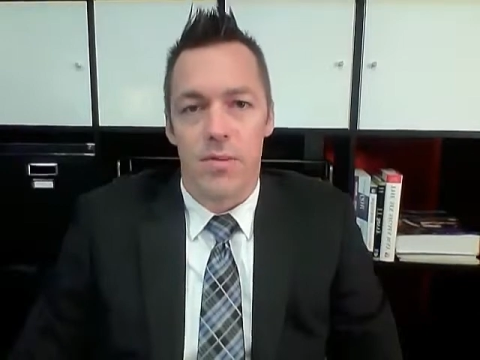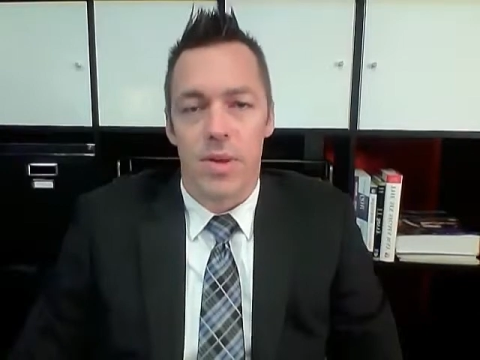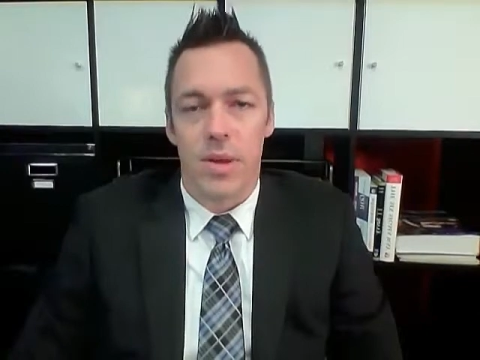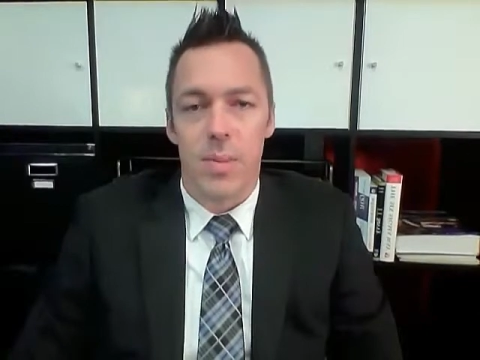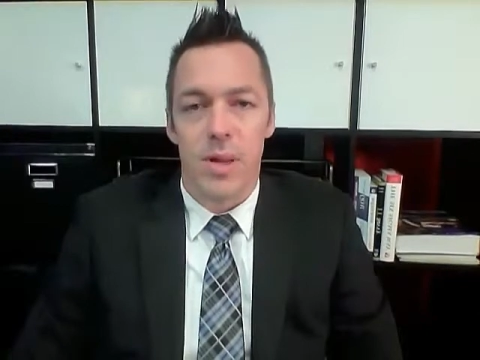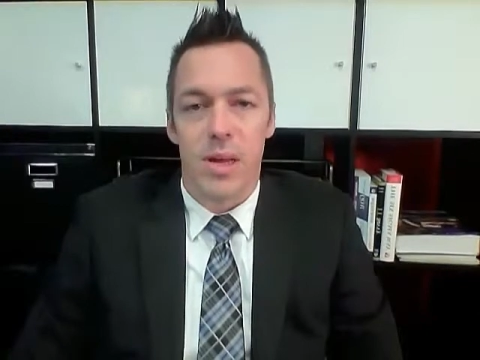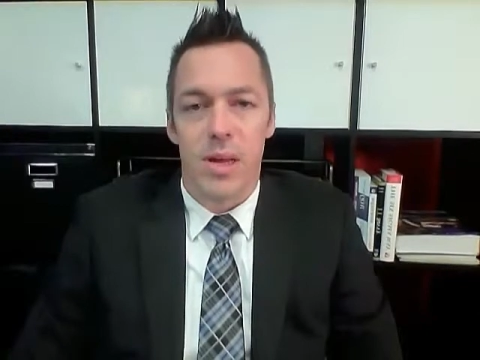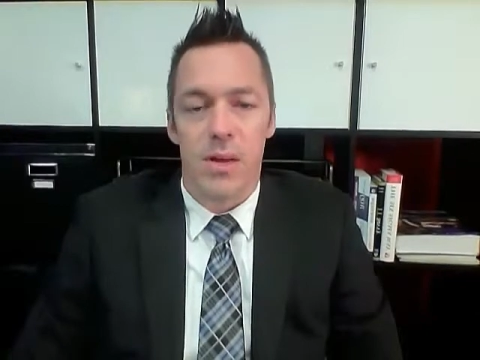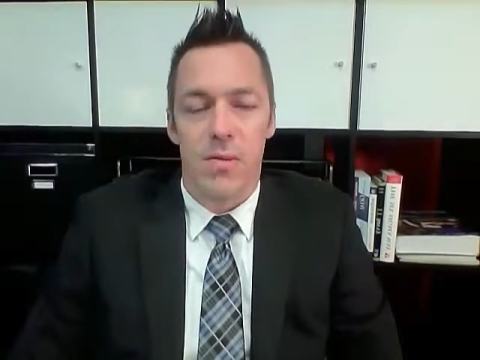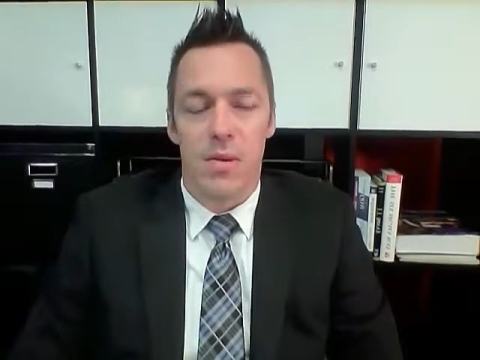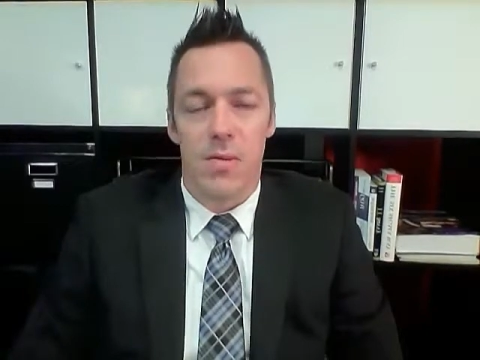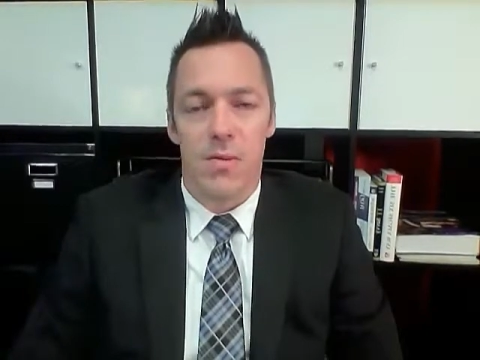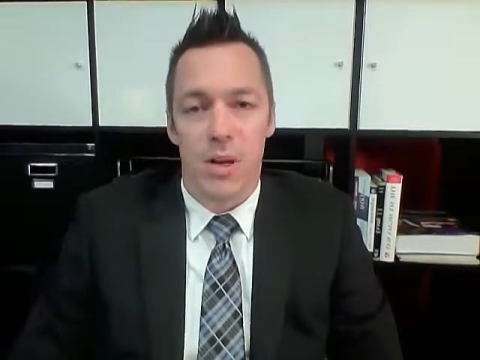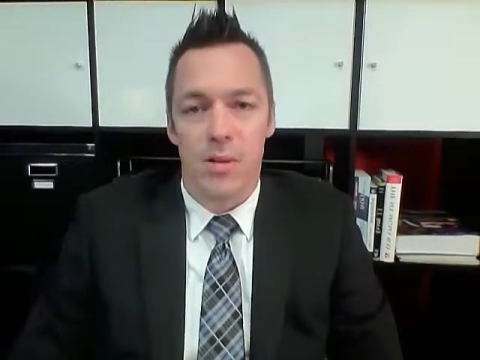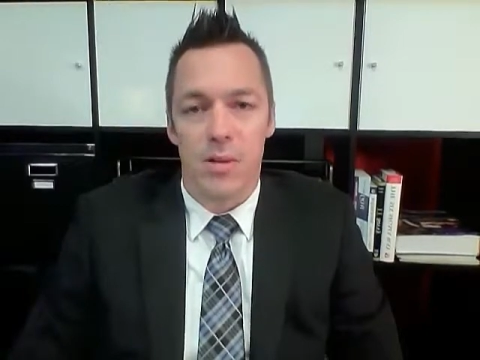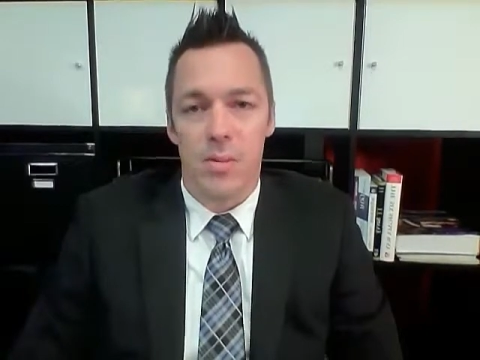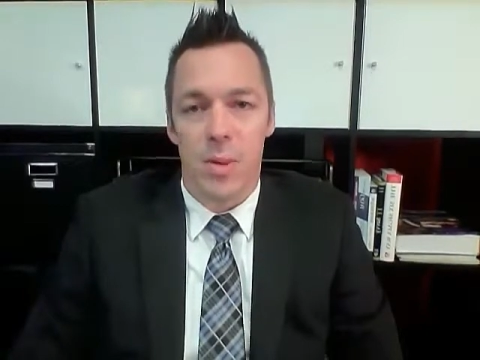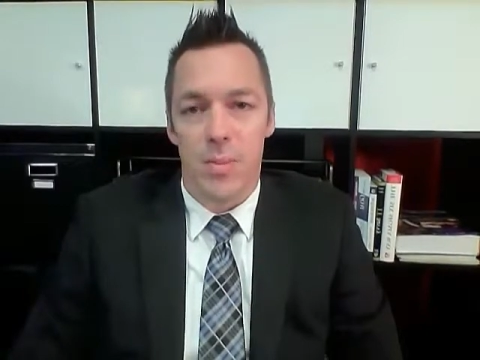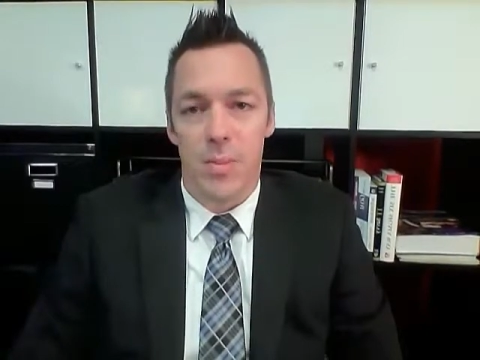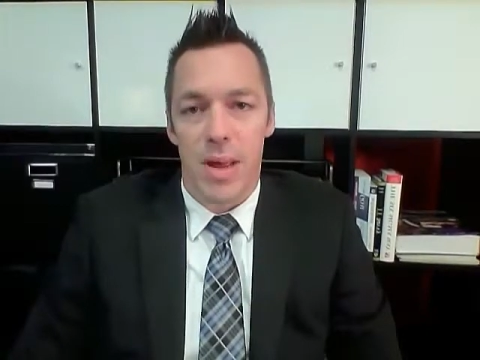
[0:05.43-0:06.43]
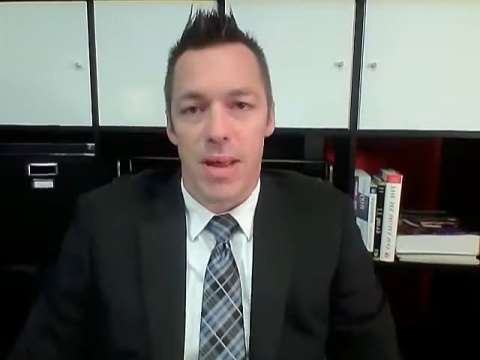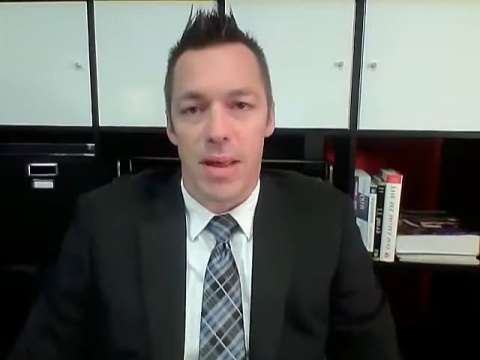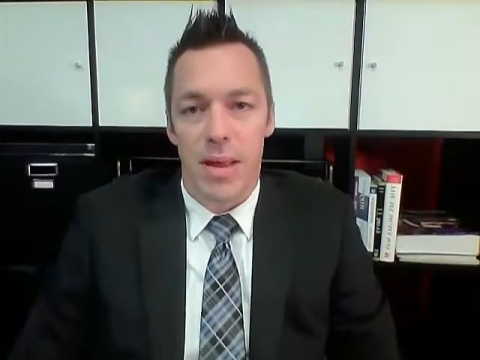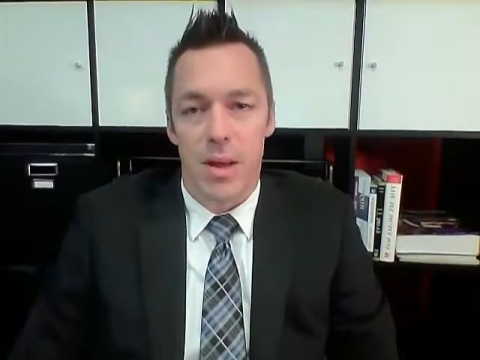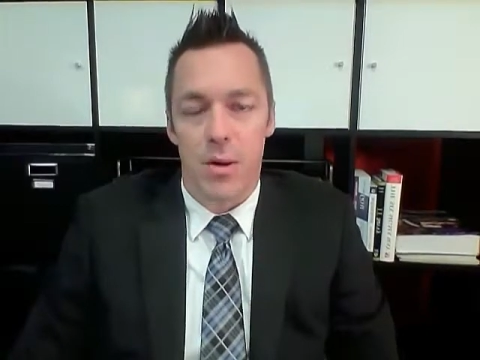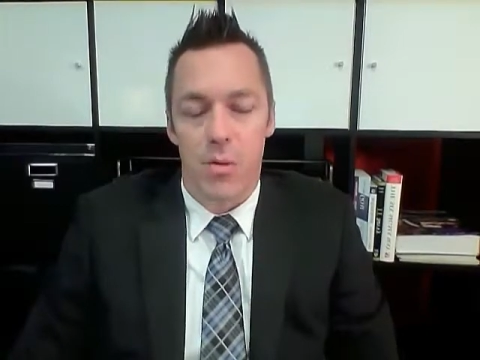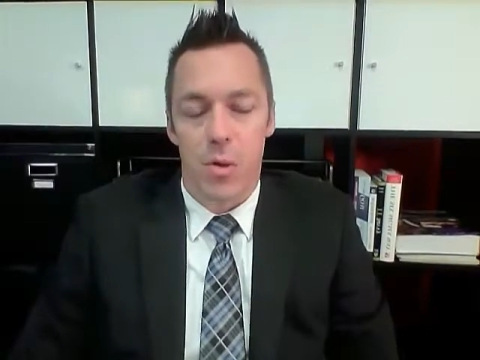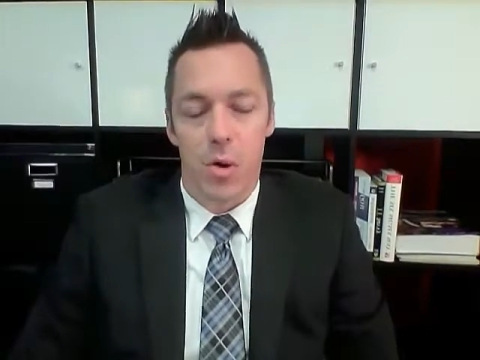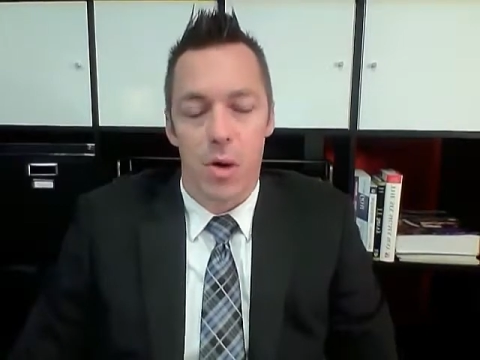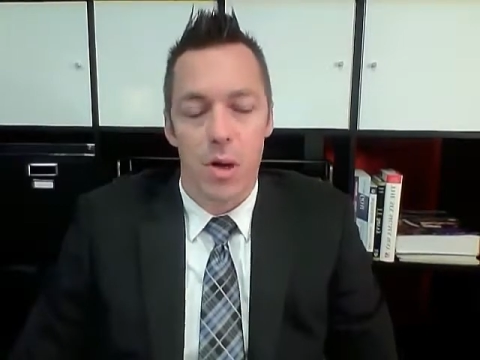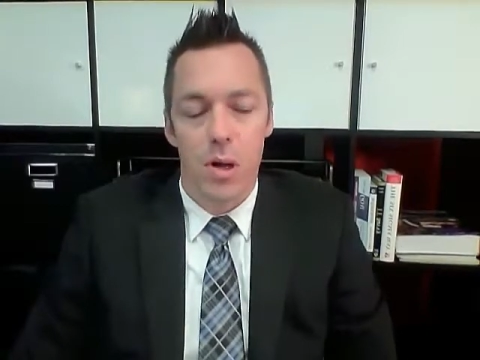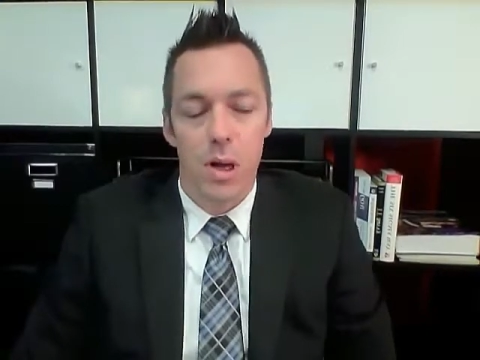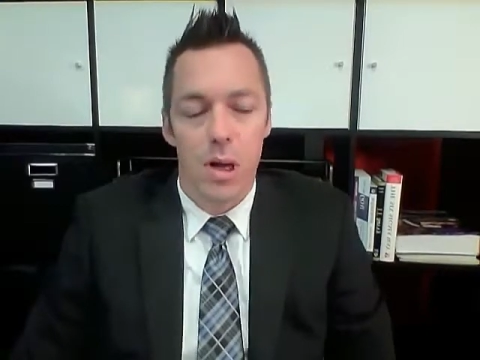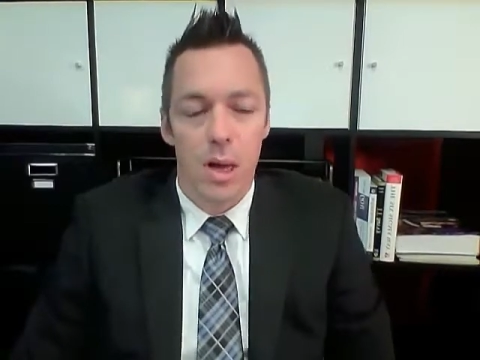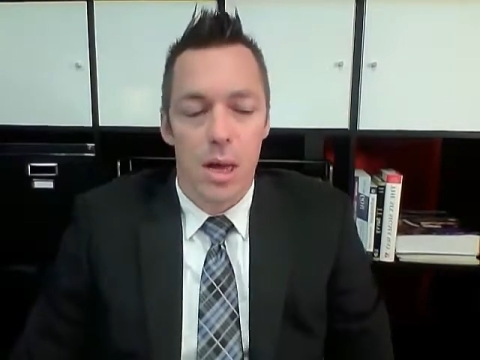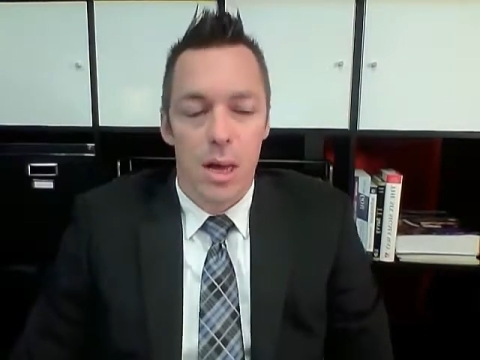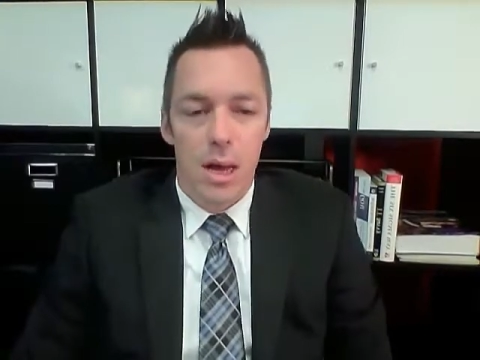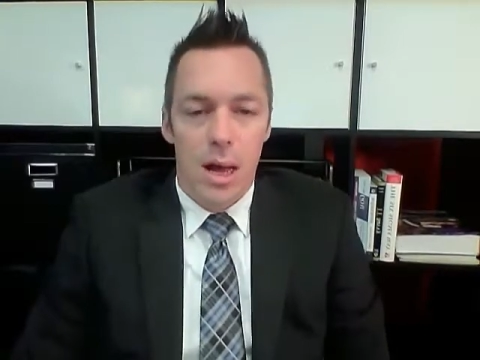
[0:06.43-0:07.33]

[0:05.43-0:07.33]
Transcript: VP of investment banking role,